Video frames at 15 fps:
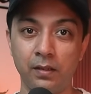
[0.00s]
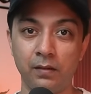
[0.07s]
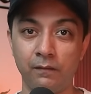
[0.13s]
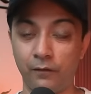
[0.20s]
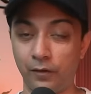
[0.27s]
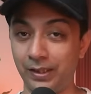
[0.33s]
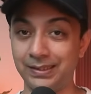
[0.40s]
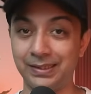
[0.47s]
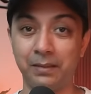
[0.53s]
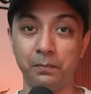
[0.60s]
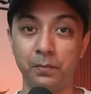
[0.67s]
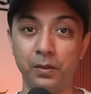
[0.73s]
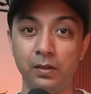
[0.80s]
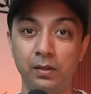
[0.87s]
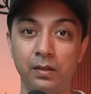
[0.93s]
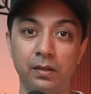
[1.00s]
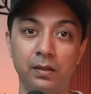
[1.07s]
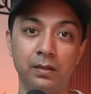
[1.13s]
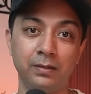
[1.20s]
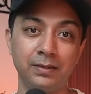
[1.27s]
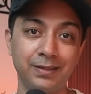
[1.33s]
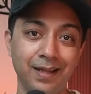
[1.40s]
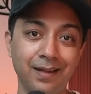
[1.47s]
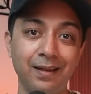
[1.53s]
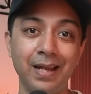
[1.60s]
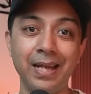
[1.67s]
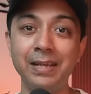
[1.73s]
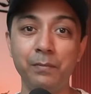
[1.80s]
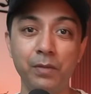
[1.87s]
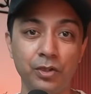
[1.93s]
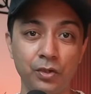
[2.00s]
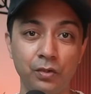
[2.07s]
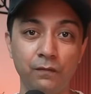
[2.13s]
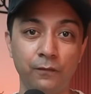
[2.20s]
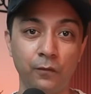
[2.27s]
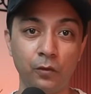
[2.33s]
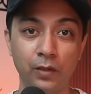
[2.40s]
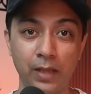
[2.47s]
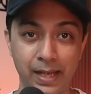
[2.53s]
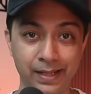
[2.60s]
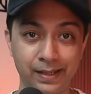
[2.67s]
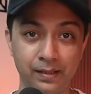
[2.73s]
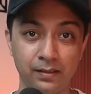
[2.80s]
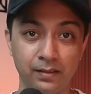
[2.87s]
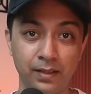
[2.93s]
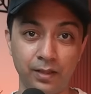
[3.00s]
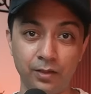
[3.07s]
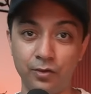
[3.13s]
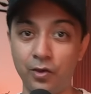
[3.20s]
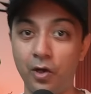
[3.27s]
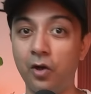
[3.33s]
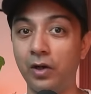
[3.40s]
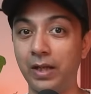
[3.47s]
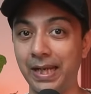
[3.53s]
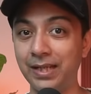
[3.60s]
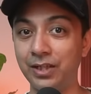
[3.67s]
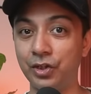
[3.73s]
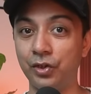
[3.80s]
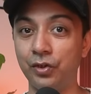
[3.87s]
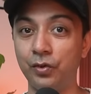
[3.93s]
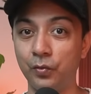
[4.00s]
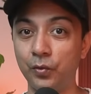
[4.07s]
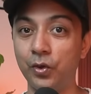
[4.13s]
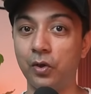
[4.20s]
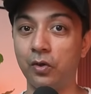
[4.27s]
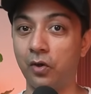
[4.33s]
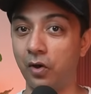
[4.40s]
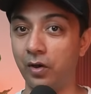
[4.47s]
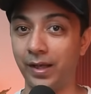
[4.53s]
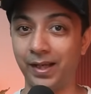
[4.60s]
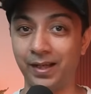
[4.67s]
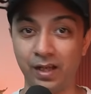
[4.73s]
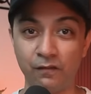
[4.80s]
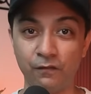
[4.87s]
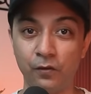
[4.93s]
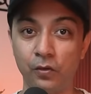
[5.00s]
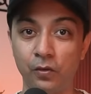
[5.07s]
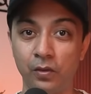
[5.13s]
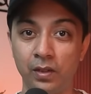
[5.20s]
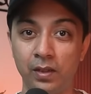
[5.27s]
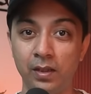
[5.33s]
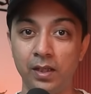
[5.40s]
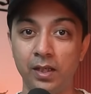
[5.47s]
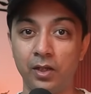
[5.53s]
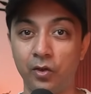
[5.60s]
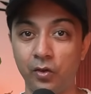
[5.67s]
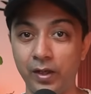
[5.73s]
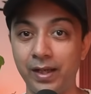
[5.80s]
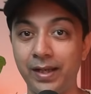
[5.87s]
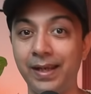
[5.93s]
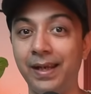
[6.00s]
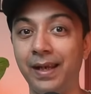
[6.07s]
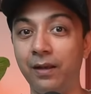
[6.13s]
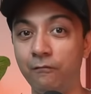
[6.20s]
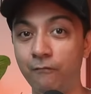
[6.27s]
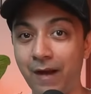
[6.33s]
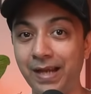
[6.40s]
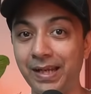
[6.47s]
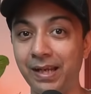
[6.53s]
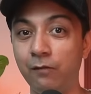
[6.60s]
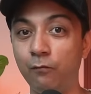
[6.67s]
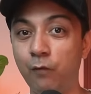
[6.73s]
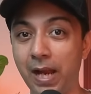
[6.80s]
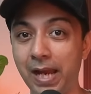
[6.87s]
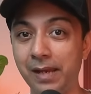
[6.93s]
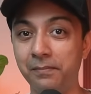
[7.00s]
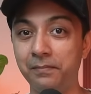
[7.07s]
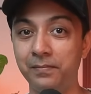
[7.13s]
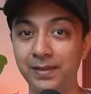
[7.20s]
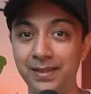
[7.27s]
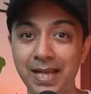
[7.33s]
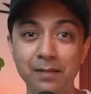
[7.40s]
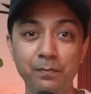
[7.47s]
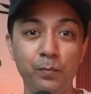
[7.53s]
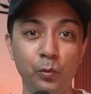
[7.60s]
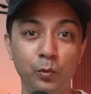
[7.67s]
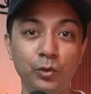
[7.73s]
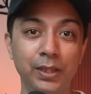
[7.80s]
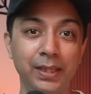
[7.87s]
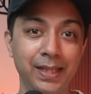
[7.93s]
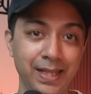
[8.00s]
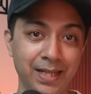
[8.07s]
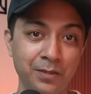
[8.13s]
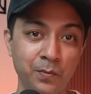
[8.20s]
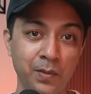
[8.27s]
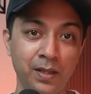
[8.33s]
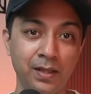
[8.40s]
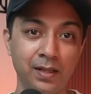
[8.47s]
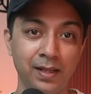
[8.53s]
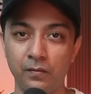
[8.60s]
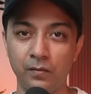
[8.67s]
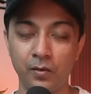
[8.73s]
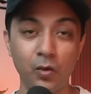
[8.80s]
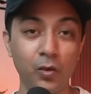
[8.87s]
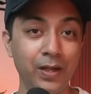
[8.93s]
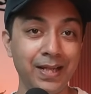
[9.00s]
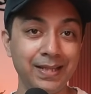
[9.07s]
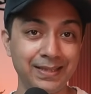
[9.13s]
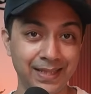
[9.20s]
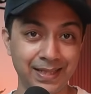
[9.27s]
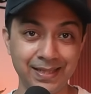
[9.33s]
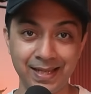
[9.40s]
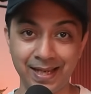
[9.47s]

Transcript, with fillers: For example, a subtle animation phone icon can draw attention to your contact info, creating an inviting vibe that boosts engagement. Go ahead and set the